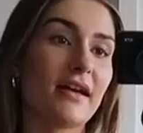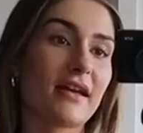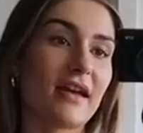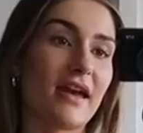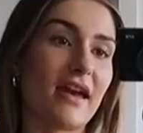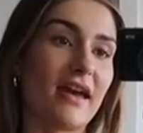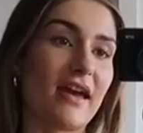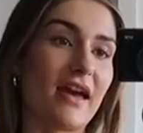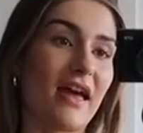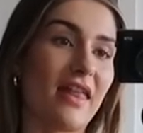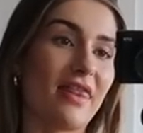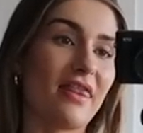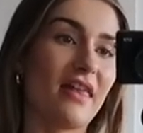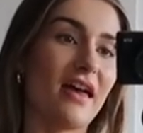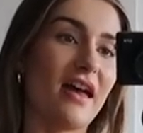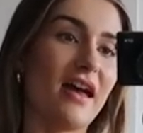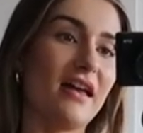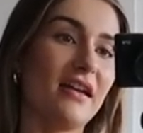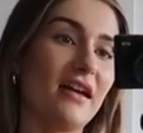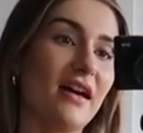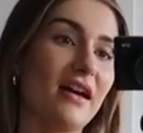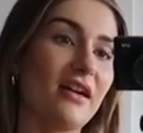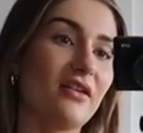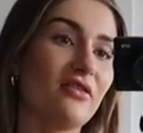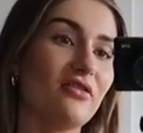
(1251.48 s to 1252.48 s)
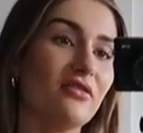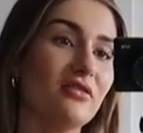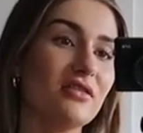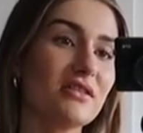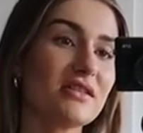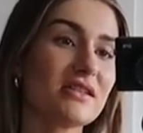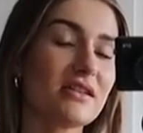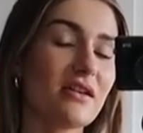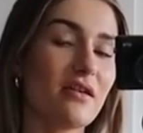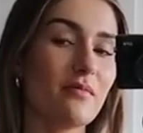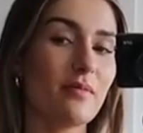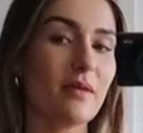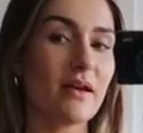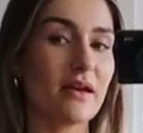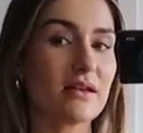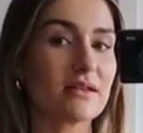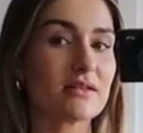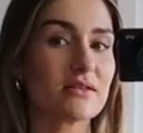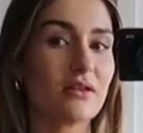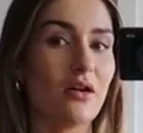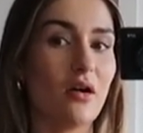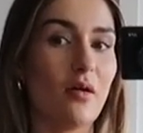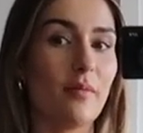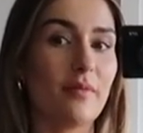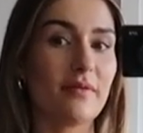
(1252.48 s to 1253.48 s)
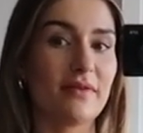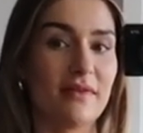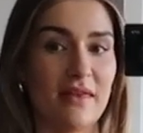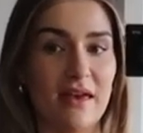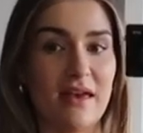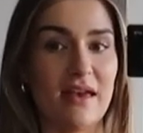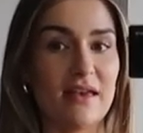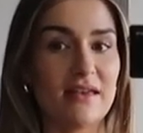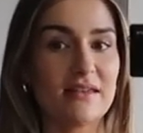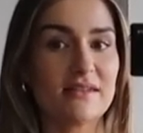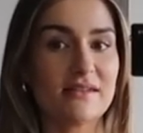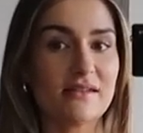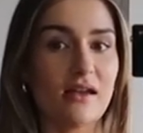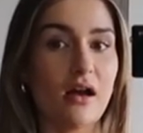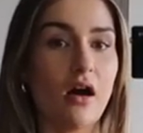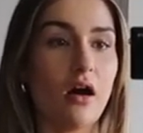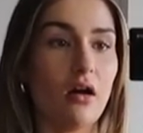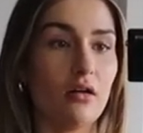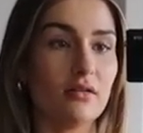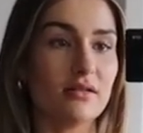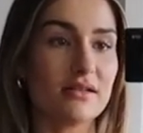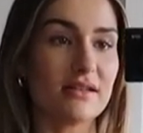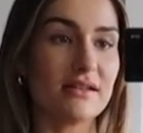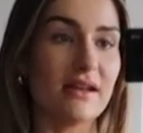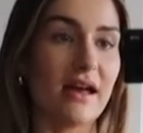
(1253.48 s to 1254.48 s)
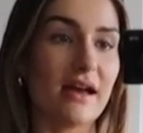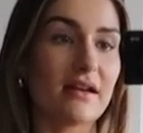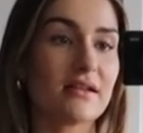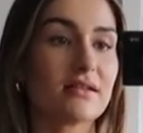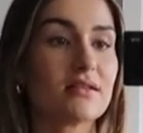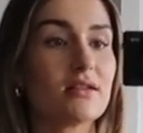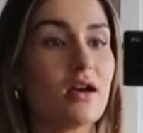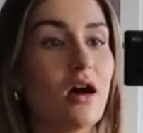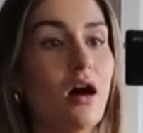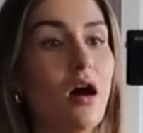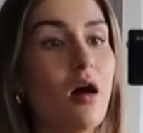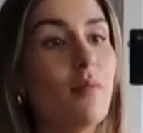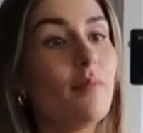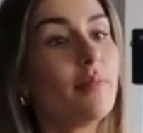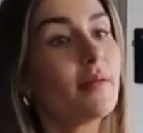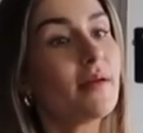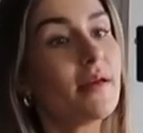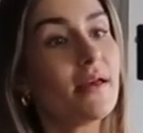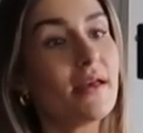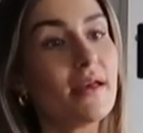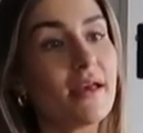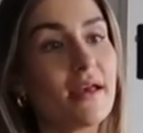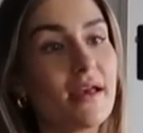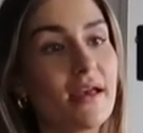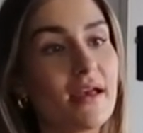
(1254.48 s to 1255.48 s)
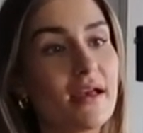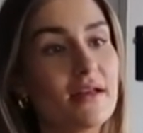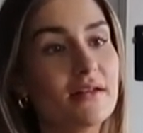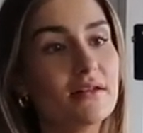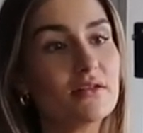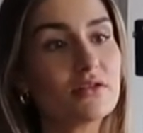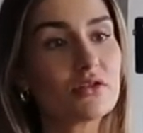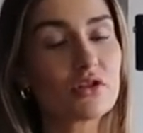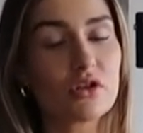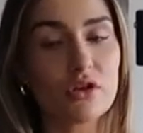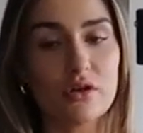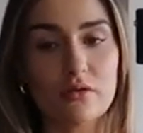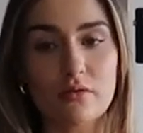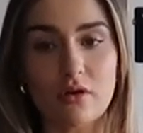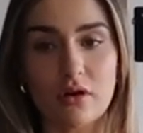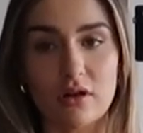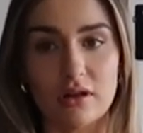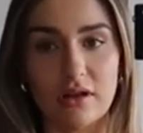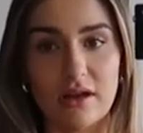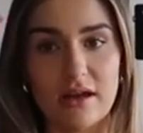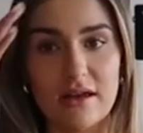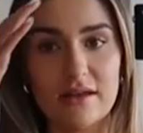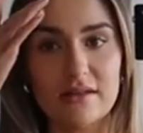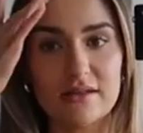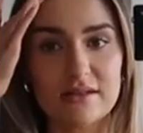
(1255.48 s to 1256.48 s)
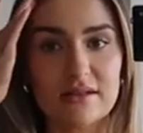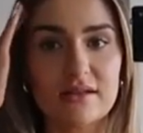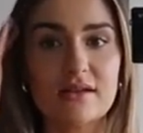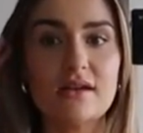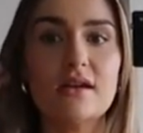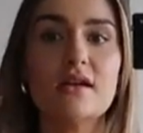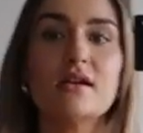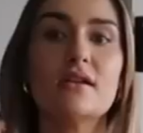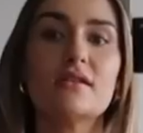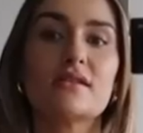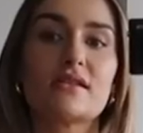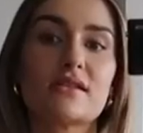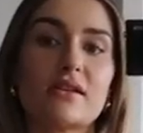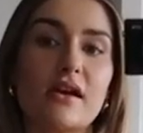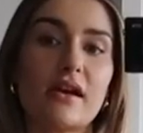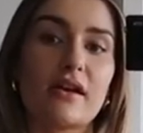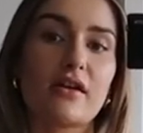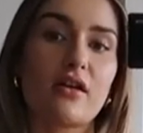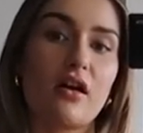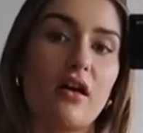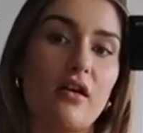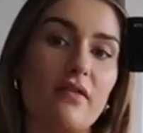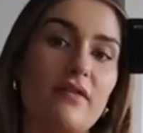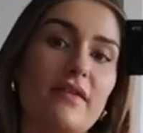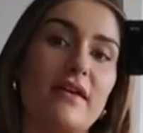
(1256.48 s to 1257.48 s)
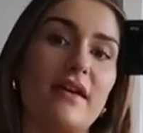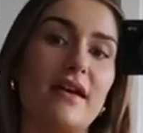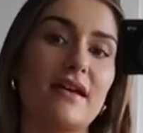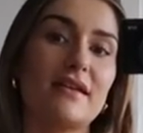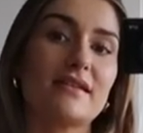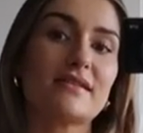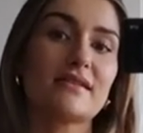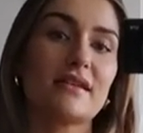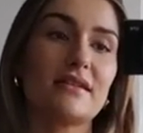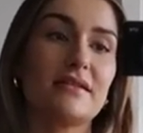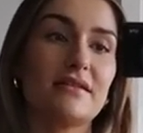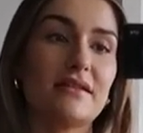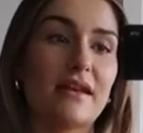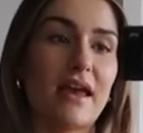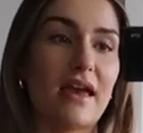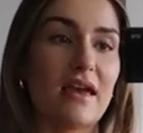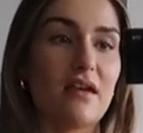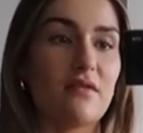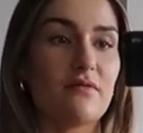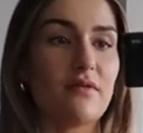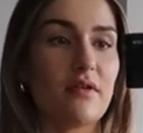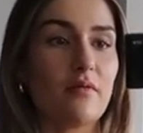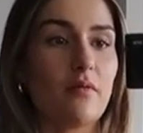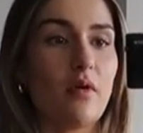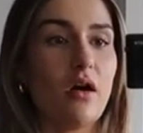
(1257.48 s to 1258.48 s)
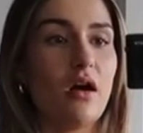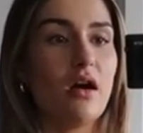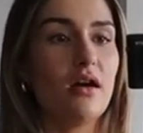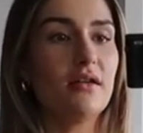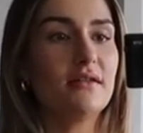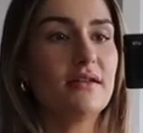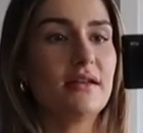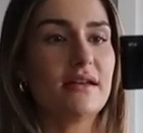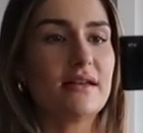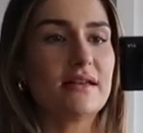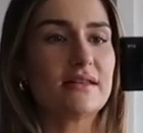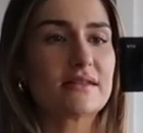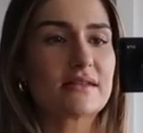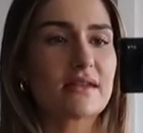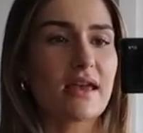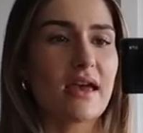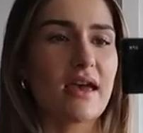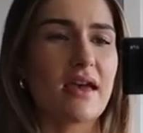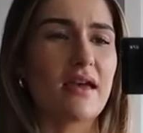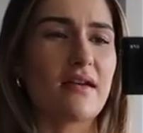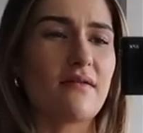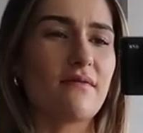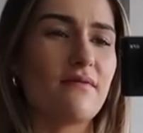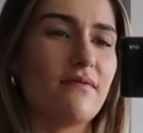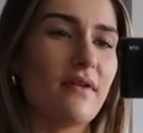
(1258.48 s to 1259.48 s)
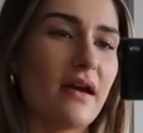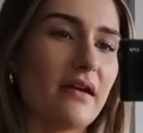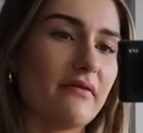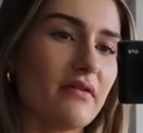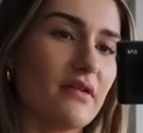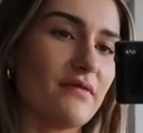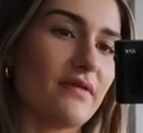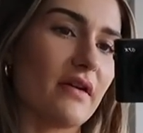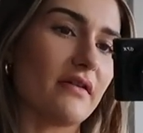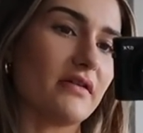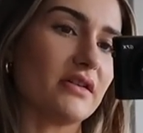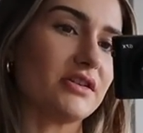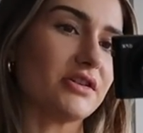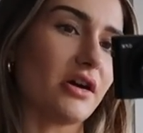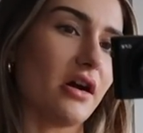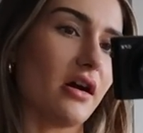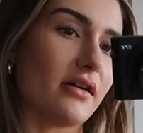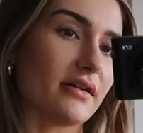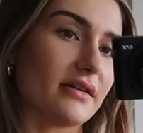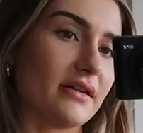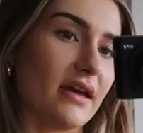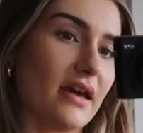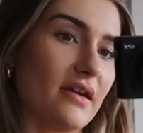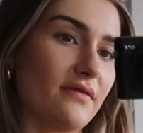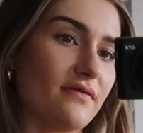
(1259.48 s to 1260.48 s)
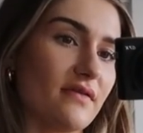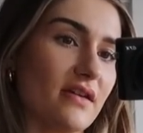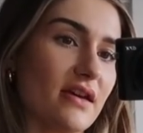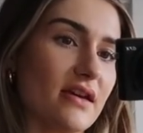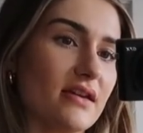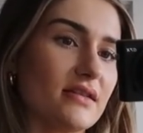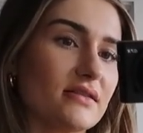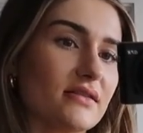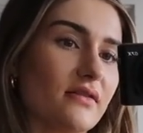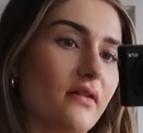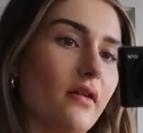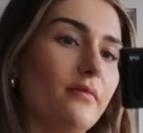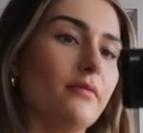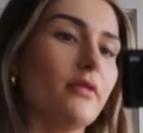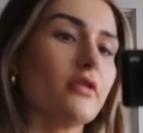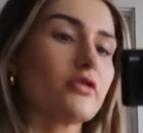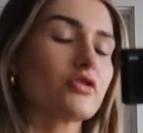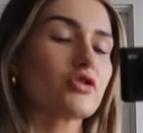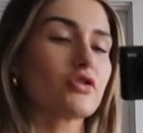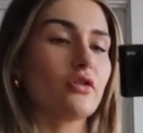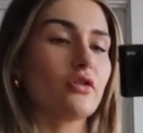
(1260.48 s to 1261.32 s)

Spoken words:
Okay, and then I also picked up this halter neck top in two colours. So I got this navy one. It's a very, very dark navy, so I'm not